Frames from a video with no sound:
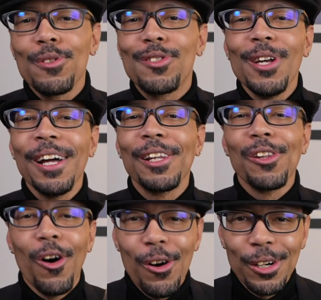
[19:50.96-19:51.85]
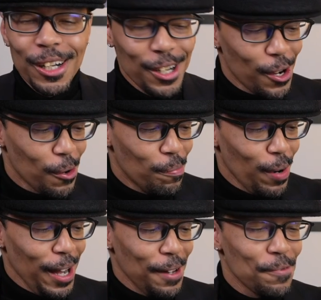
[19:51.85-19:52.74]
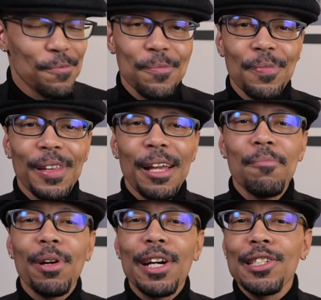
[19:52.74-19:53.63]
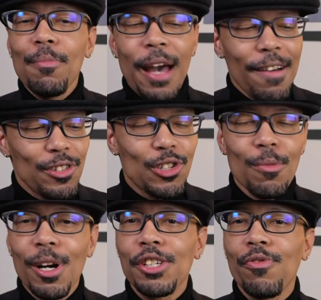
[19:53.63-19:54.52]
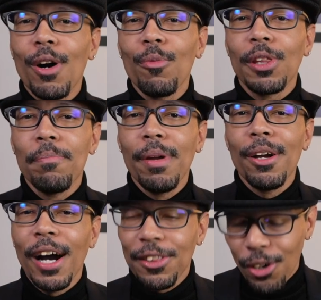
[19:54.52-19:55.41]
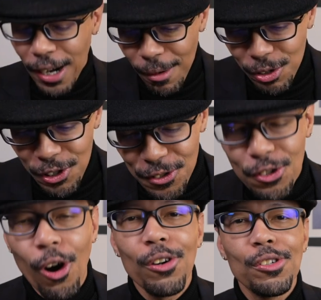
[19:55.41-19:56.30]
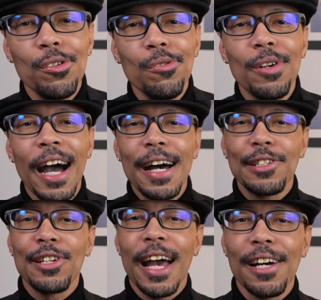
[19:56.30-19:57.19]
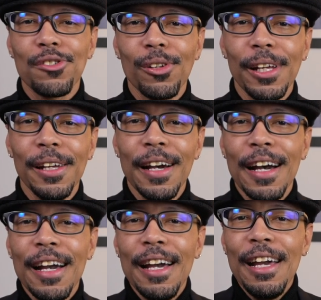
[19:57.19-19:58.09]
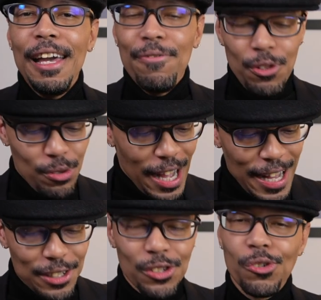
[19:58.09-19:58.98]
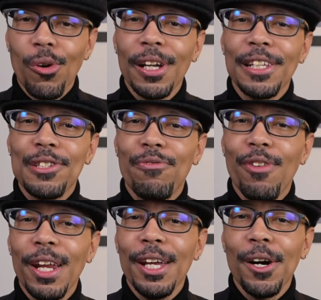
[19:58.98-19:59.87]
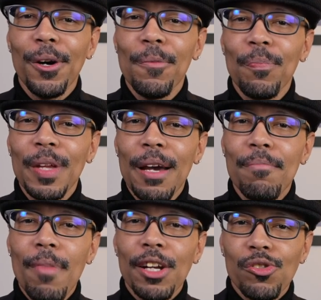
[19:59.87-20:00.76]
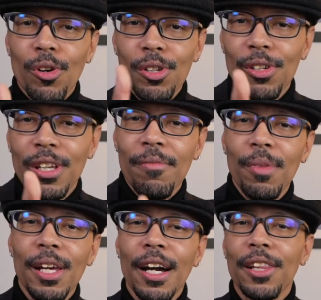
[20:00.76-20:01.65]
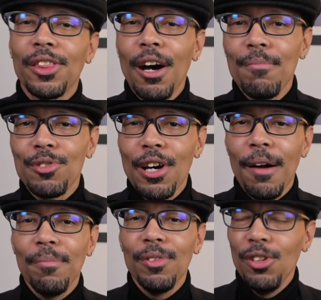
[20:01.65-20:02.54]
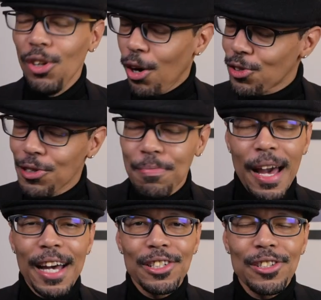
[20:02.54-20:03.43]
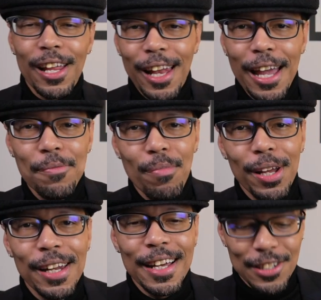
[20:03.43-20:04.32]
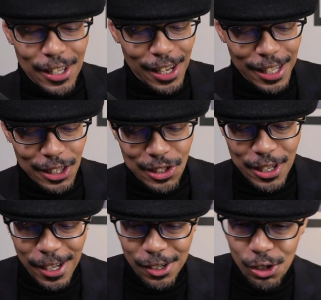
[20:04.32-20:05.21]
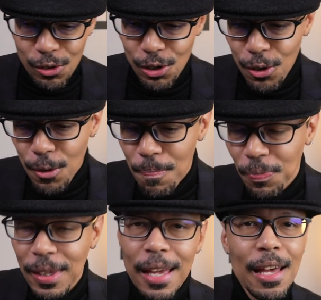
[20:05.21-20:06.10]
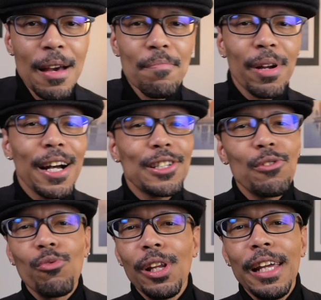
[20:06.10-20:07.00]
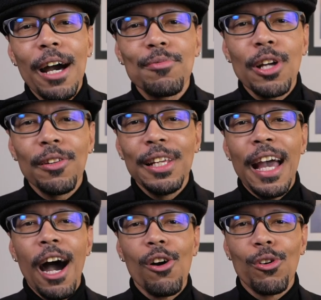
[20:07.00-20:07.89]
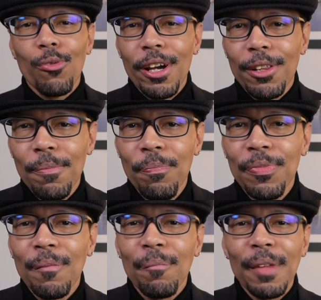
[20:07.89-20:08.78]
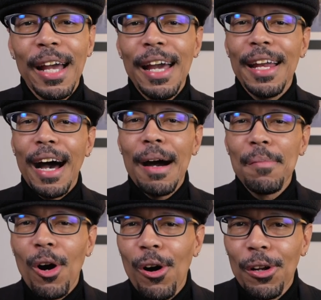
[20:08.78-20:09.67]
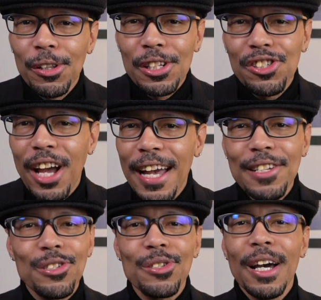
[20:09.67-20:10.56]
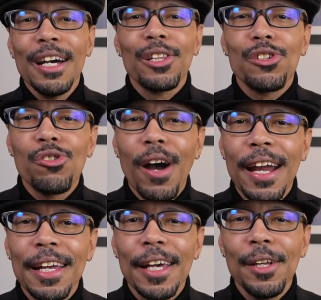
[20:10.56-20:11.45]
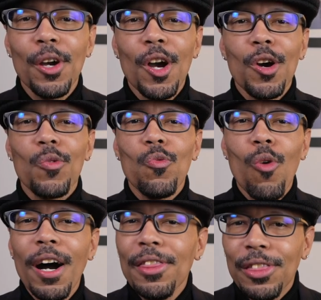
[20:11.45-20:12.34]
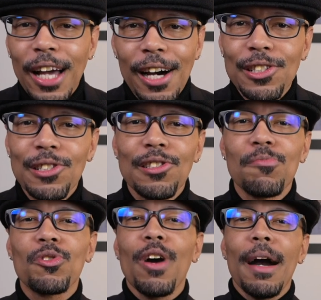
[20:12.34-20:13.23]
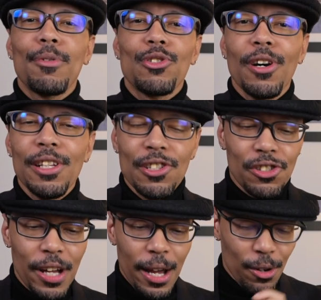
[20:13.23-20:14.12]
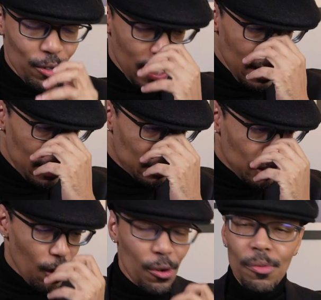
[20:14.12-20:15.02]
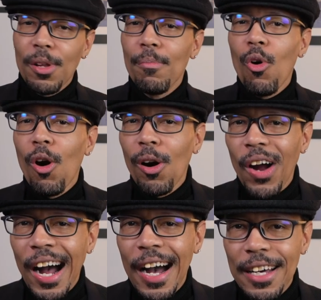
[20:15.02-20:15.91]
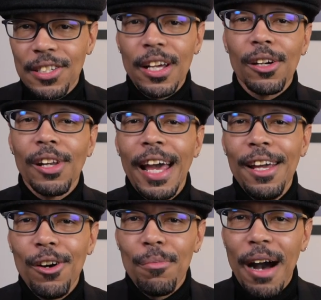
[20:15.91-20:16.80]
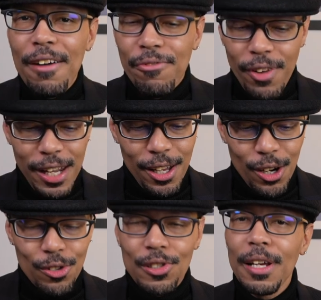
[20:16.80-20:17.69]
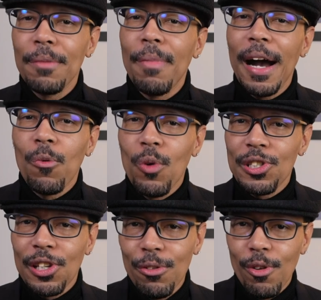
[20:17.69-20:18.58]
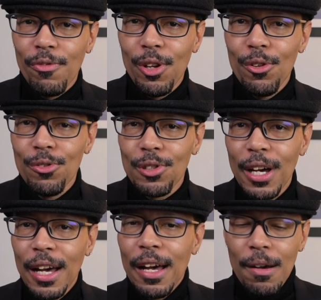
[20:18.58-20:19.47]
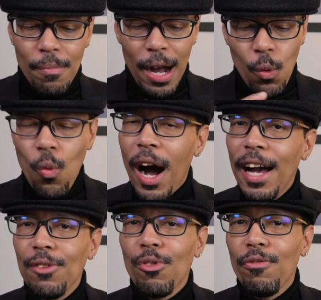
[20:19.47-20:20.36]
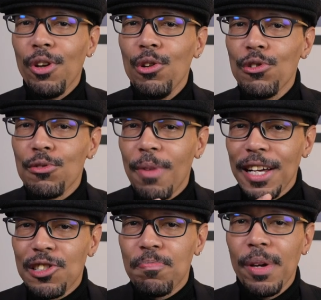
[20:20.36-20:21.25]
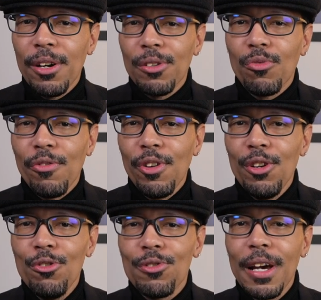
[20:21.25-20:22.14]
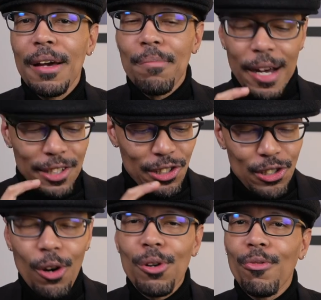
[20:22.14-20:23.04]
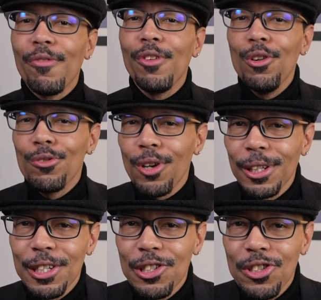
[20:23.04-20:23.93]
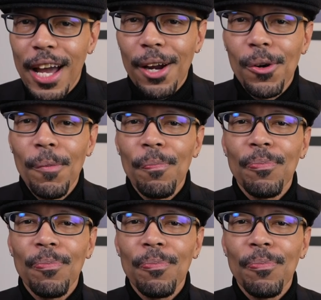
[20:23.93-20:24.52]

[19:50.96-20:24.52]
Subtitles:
done long ago, but because I'm having so much fun with the beer, I thought I would just talk to you guys casually If you guys enjoyed this video, make sure you me a thumbs up. You know, smash that like button, as they like to say on YouTube, because it really helps out the algorithm. And I'm on the chase to try to get 1,000 subscribers on this channel. So the more eyes that are laid on my videos and my whiskey reviews, my wine reviews, my spirit reviews, my soda reviews on this channel,